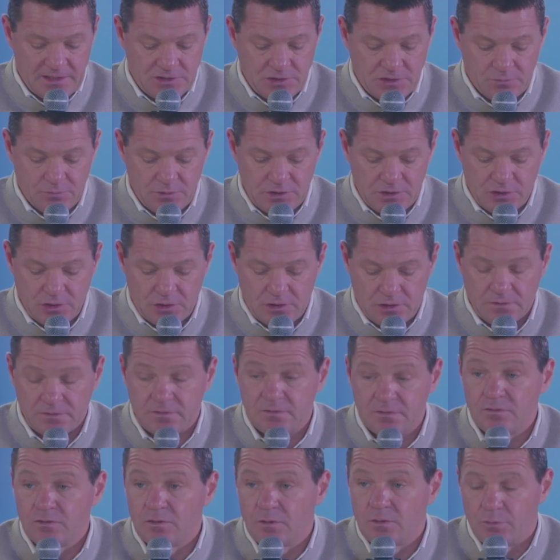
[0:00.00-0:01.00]
a
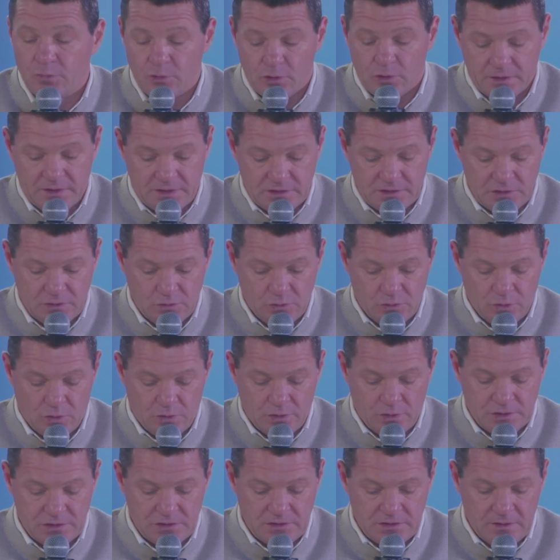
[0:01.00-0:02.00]
result, the board has
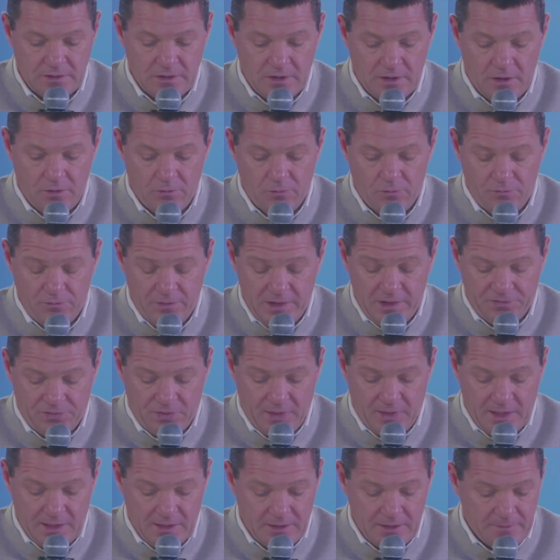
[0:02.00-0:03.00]
endorsed a
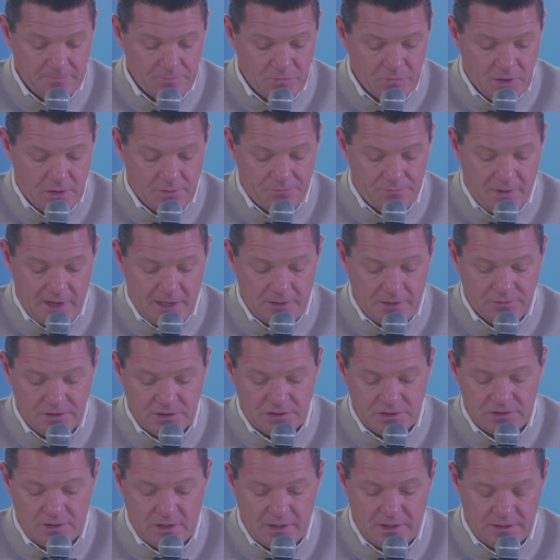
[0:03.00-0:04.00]
rethink of how these
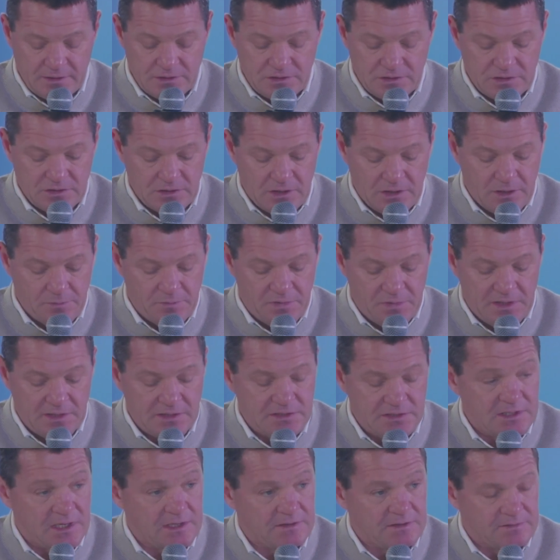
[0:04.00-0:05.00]
targets are being
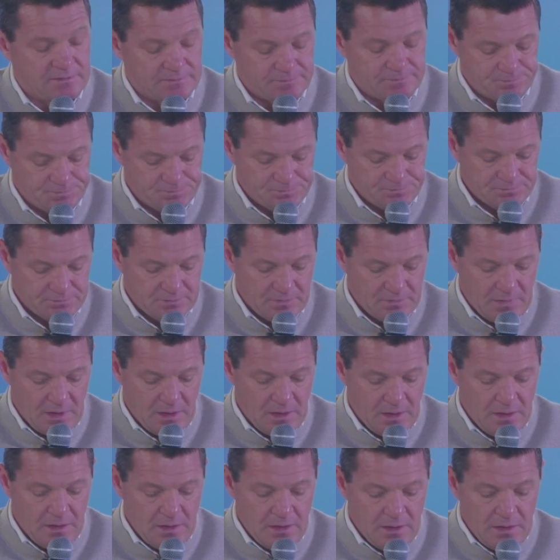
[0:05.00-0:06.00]
set.
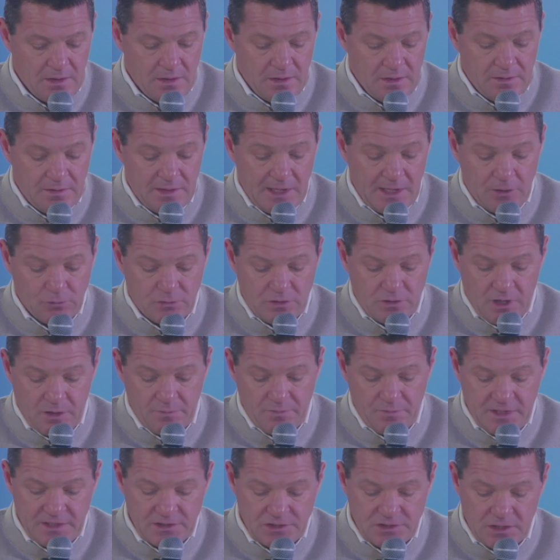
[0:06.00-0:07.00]
The outcome
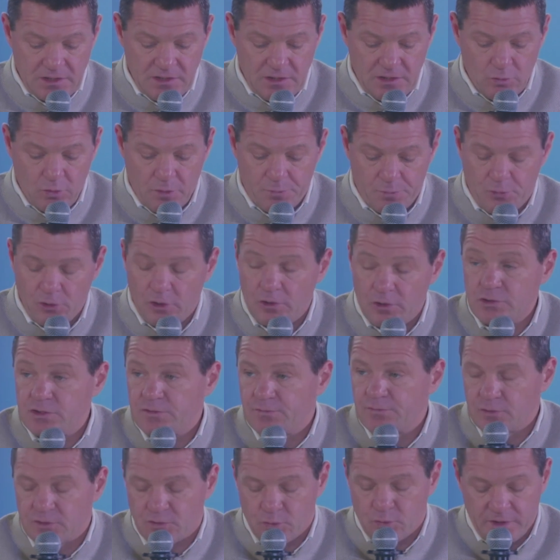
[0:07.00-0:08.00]
is a new approach
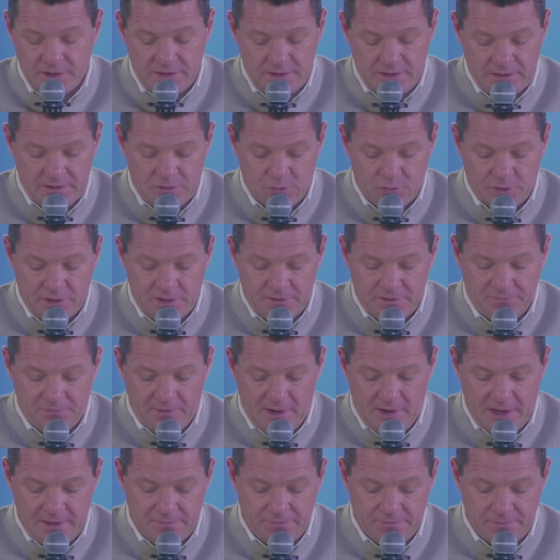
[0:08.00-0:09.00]
for
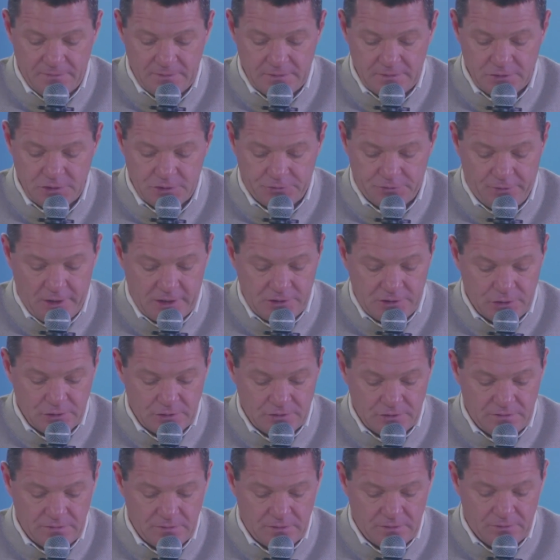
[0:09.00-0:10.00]
2025,
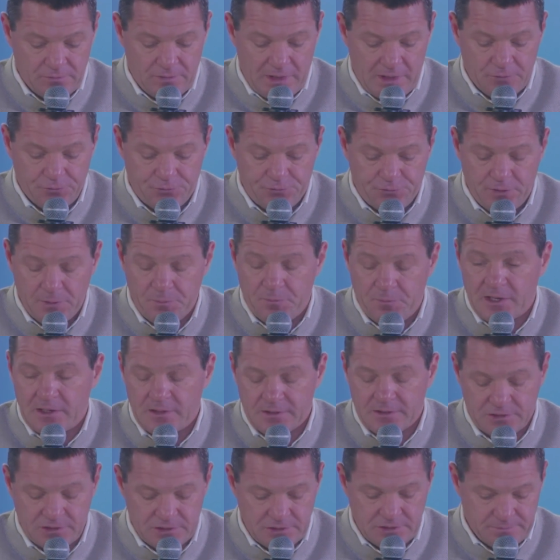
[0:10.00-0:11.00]
structured around 3
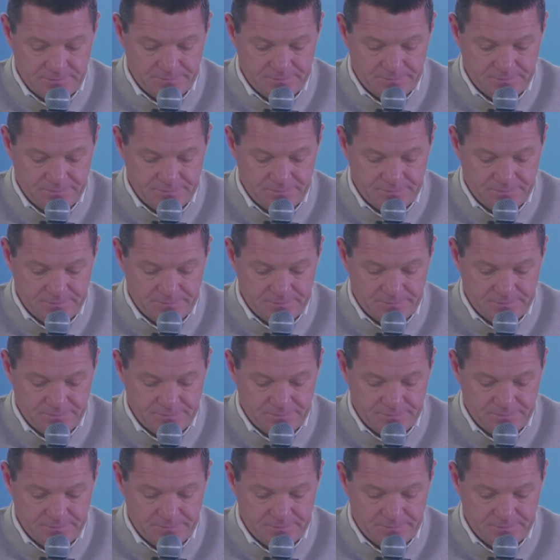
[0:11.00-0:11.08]
pillars: